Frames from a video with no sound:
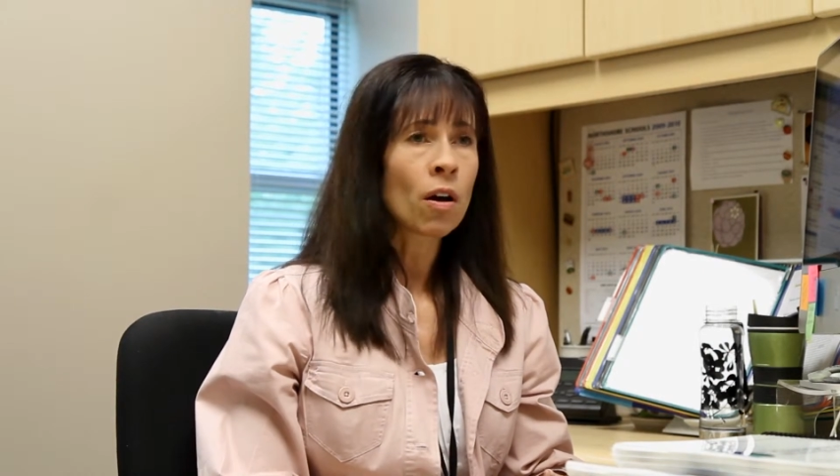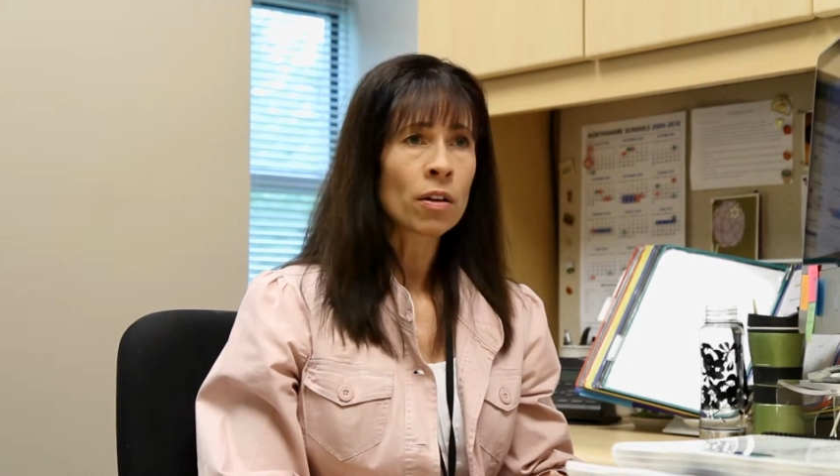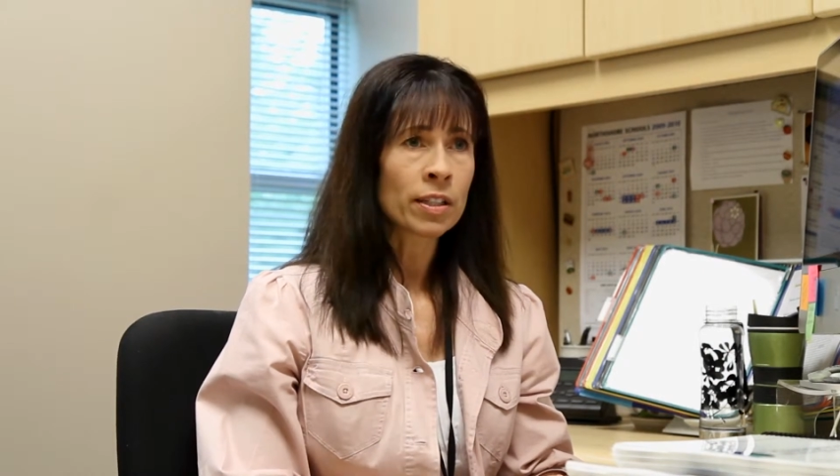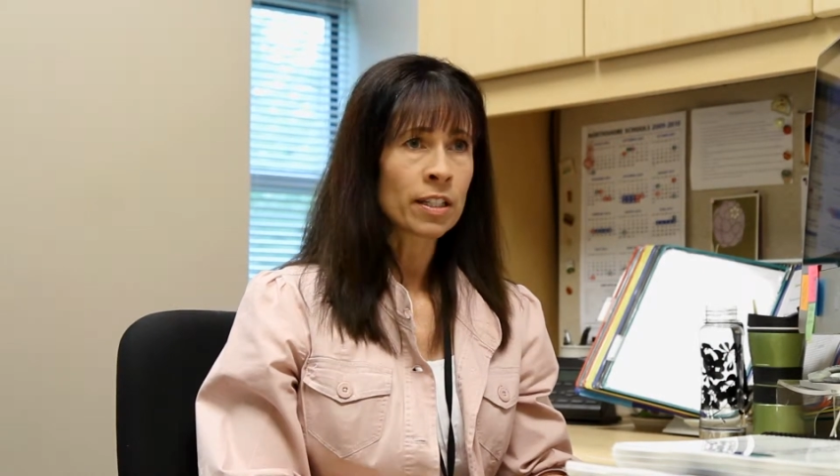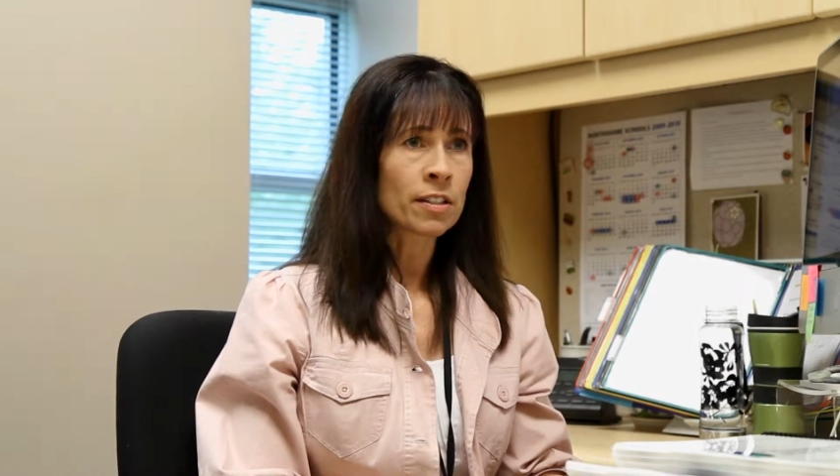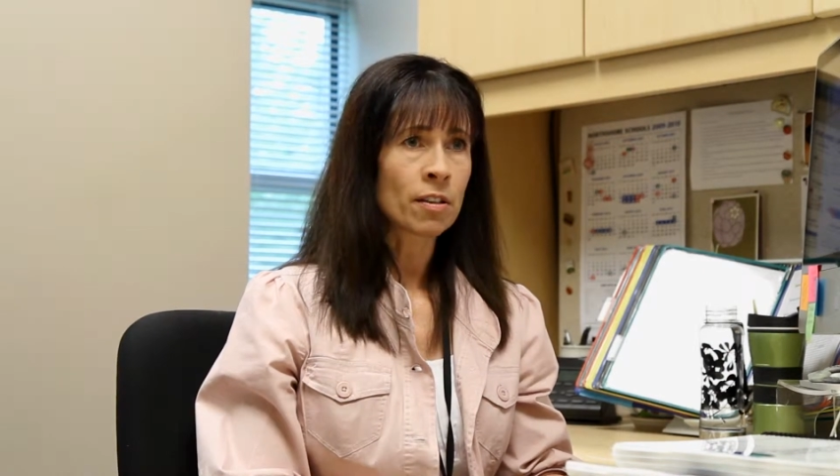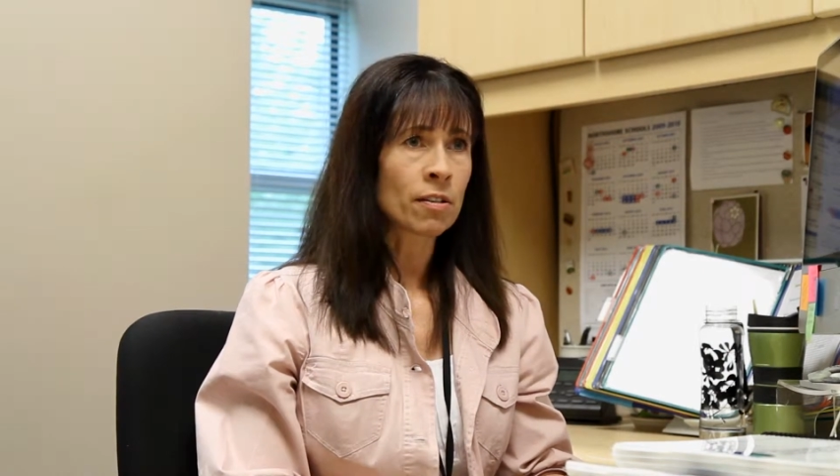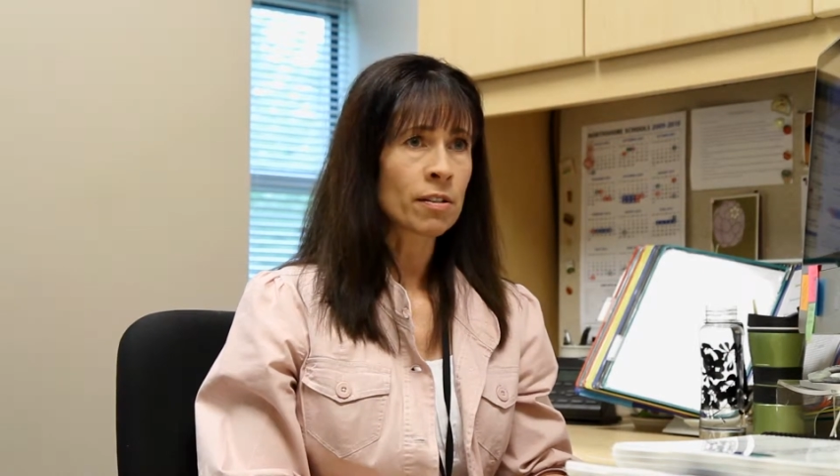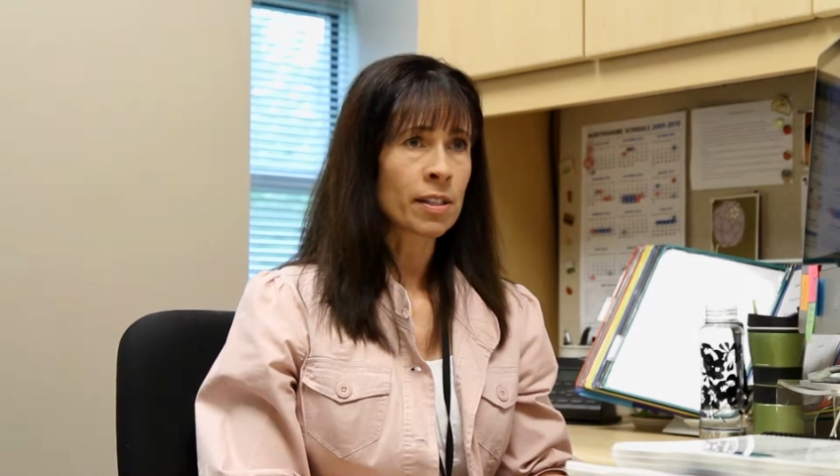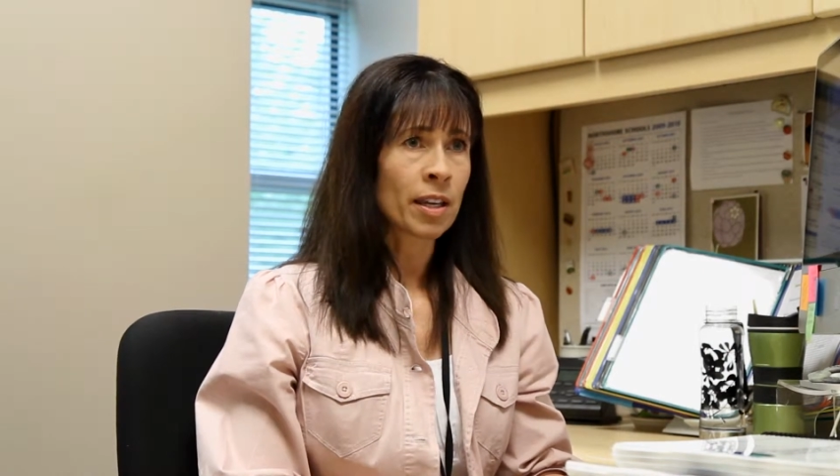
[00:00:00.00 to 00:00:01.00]
all the
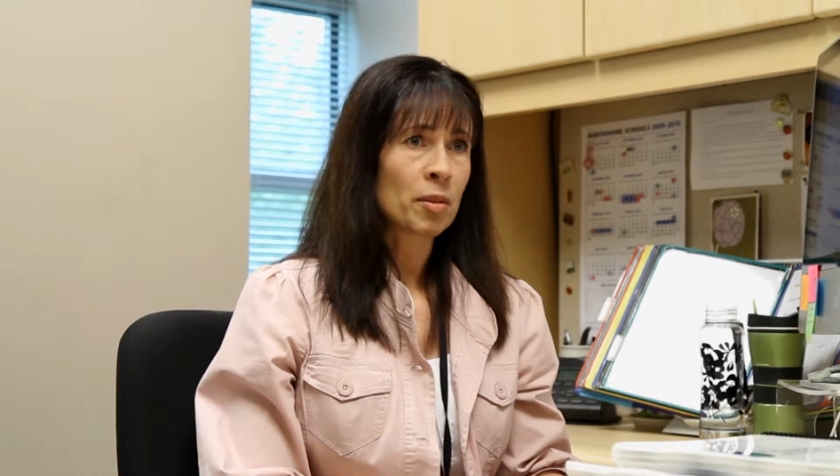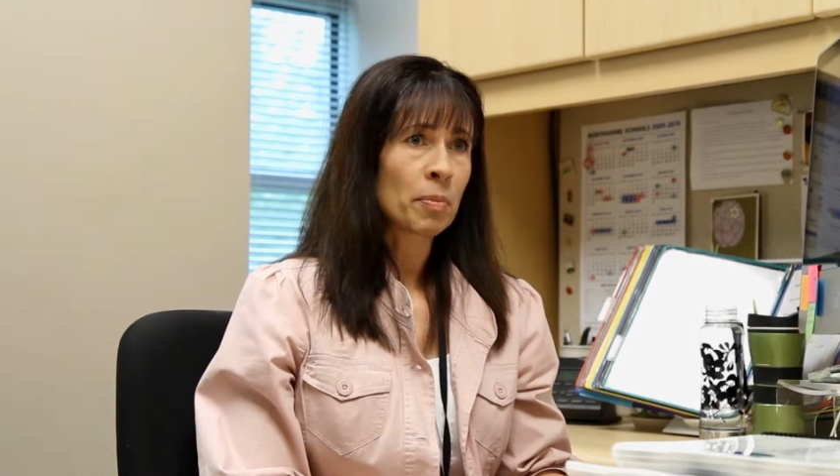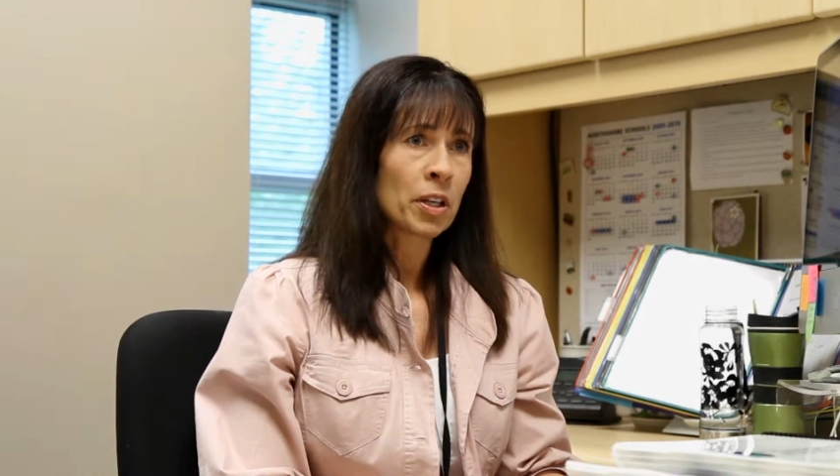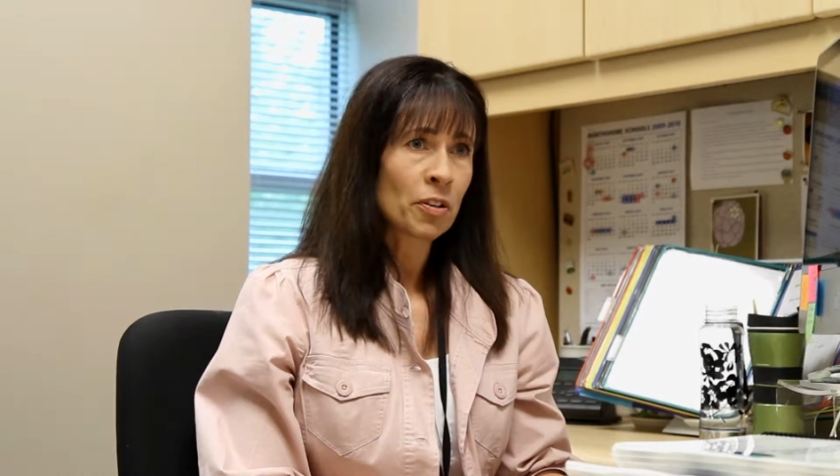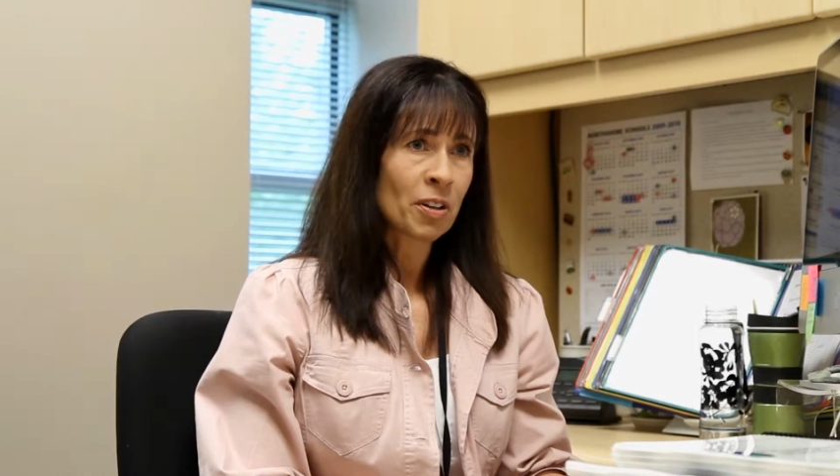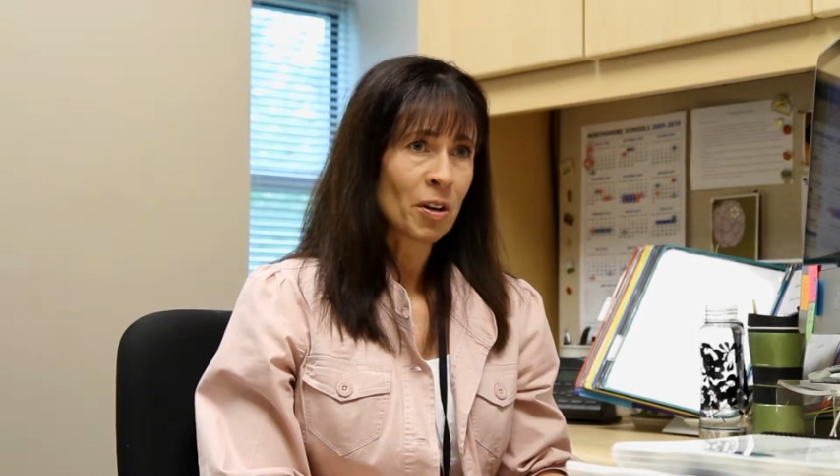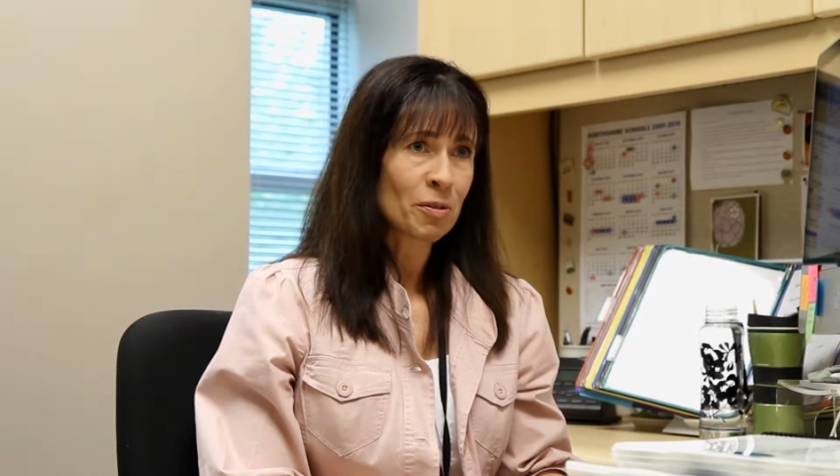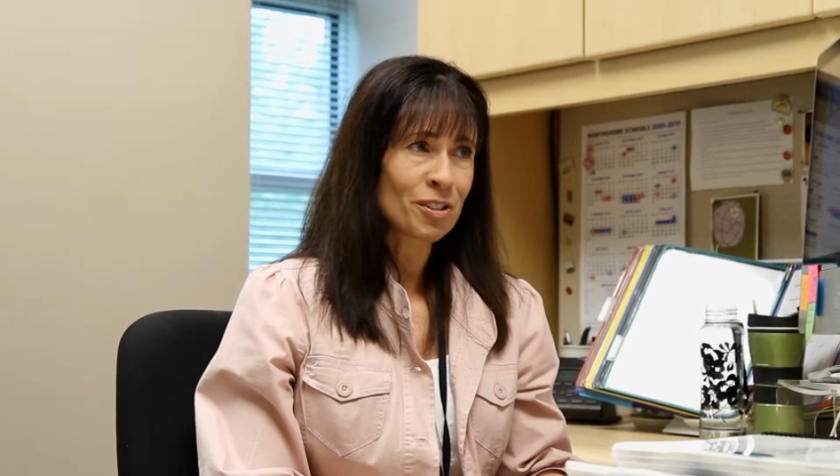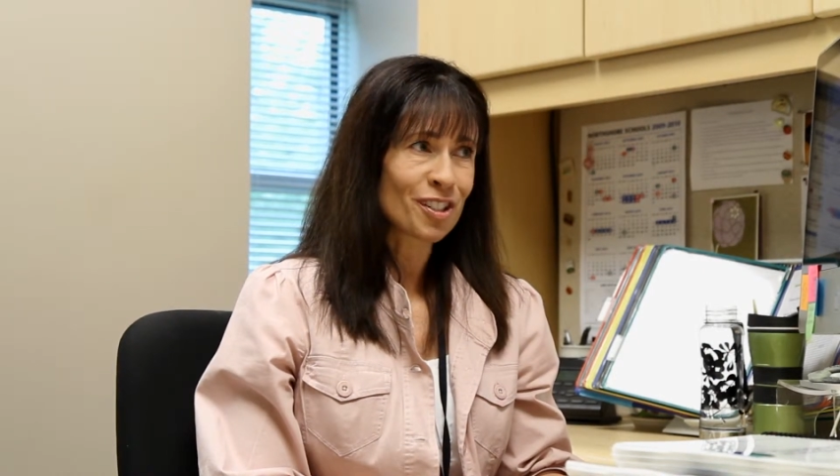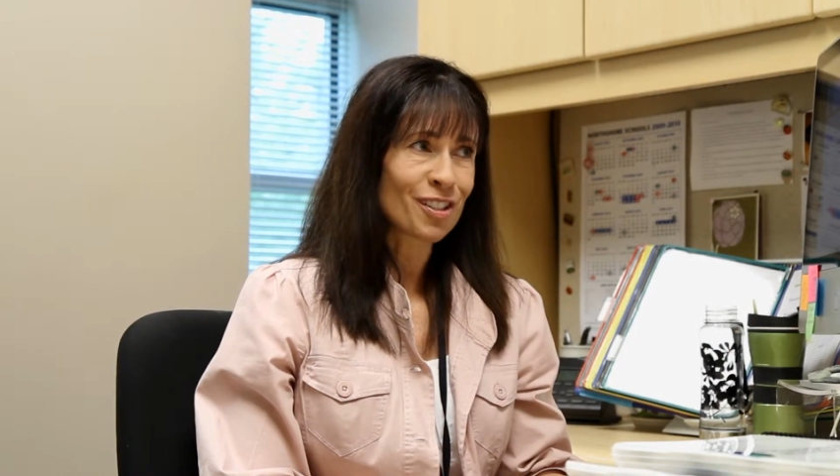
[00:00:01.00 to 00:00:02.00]
adults and peer
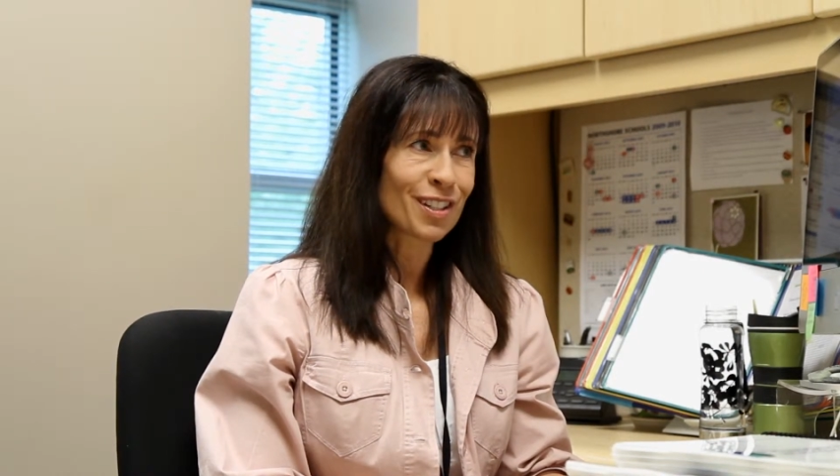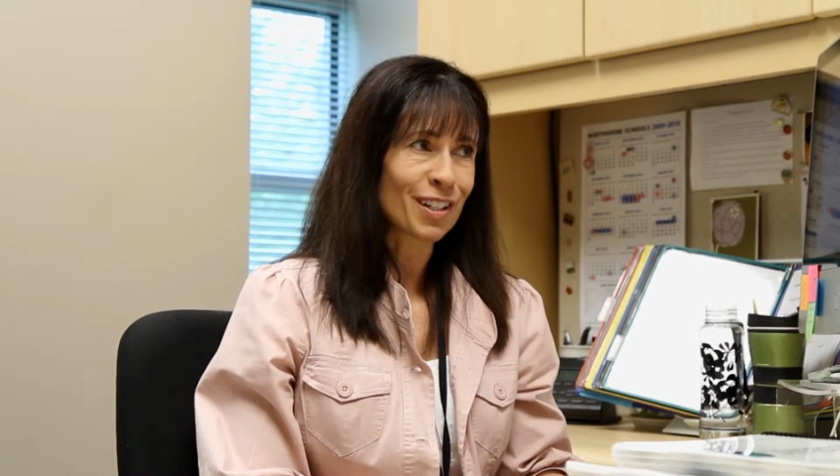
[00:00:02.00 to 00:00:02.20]
coaches